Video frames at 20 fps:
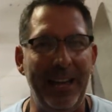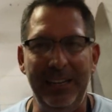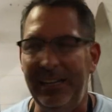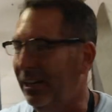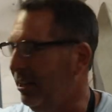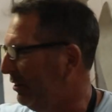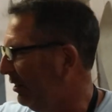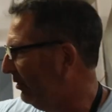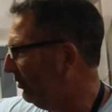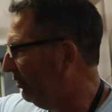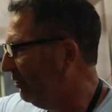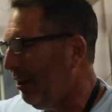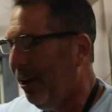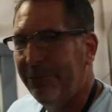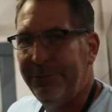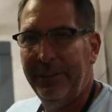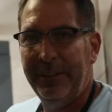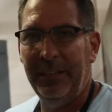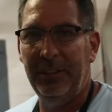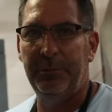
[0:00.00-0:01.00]
any of this
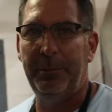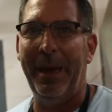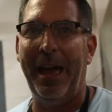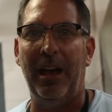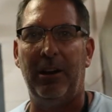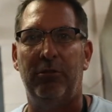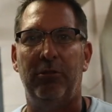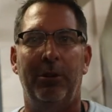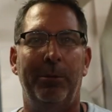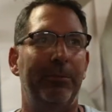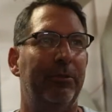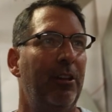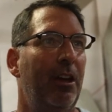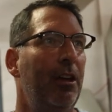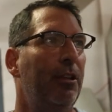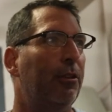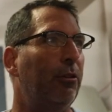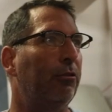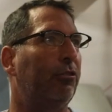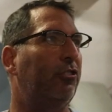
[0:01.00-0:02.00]
stuff in these back rooms.
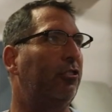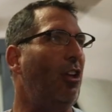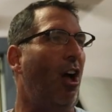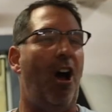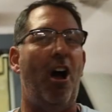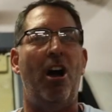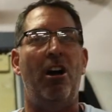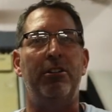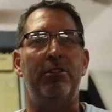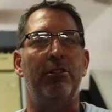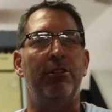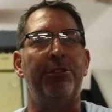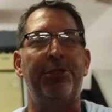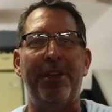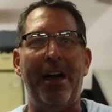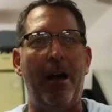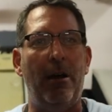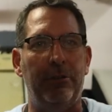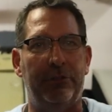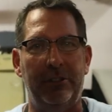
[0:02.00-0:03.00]
There's
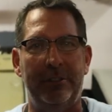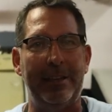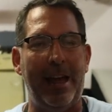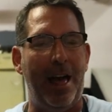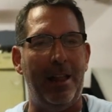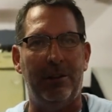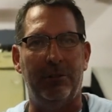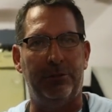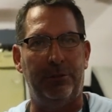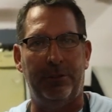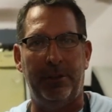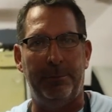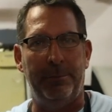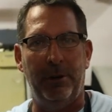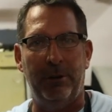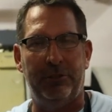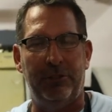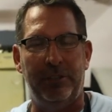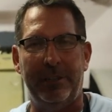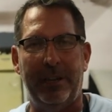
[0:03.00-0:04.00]
$100,000 worth of
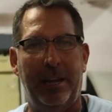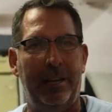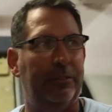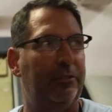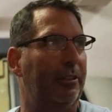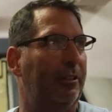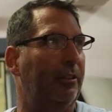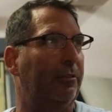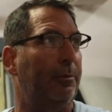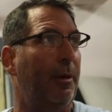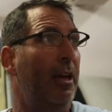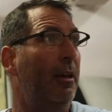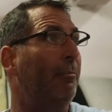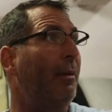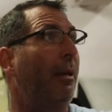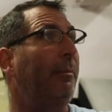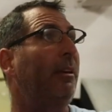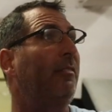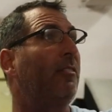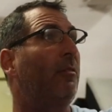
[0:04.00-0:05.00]
merchandise in these,
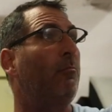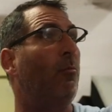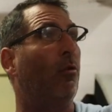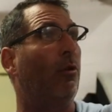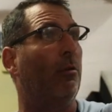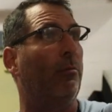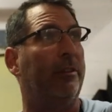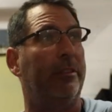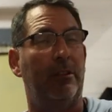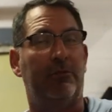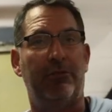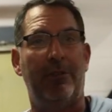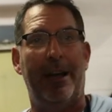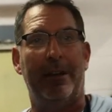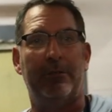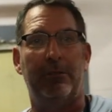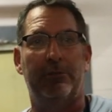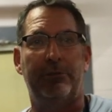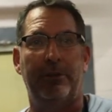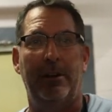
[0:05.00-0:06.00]
maybe even more with the
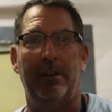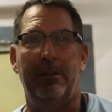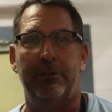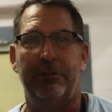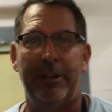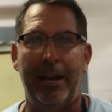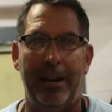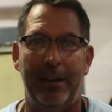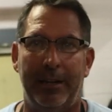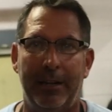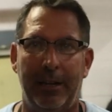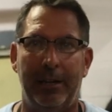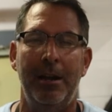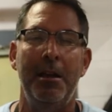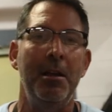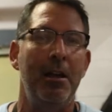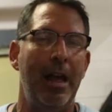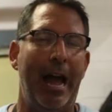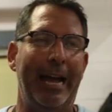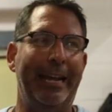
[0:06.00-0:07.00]
tractor trailers added in.
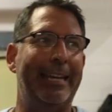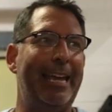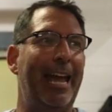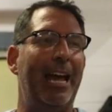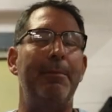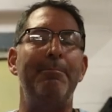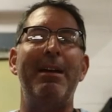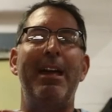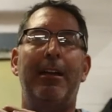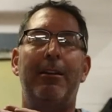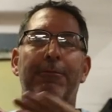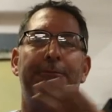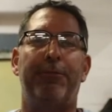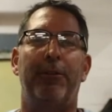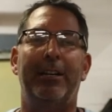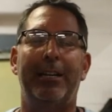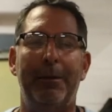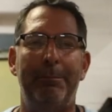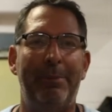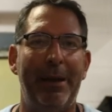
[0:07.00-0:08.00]
I can't make a
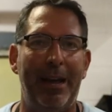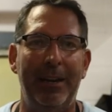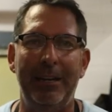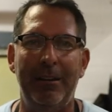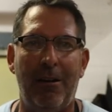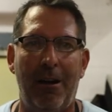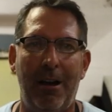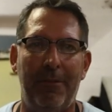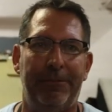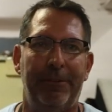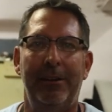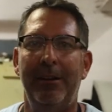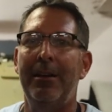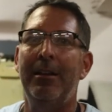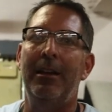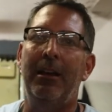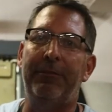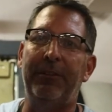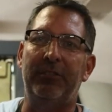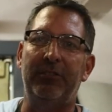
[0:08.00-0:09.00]
freaking penny off it
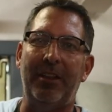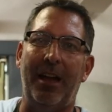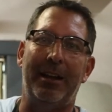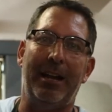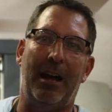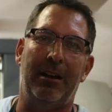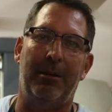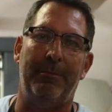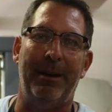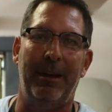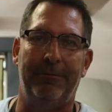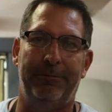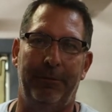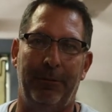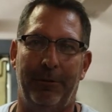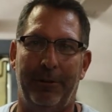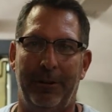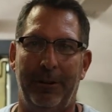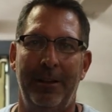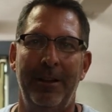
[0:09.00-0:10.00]
if it's not out on my
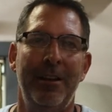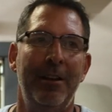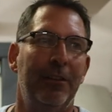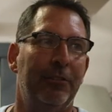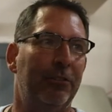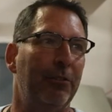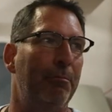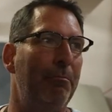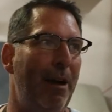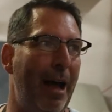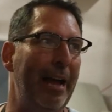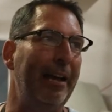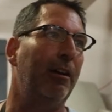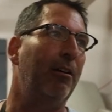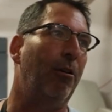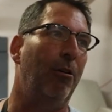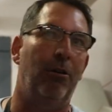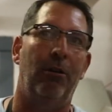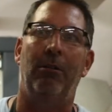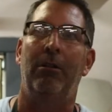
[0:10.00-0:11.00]
floor. So my
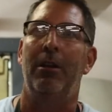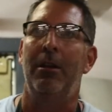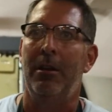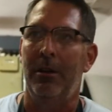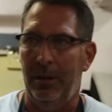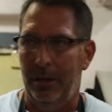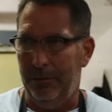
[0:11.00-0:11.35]
goal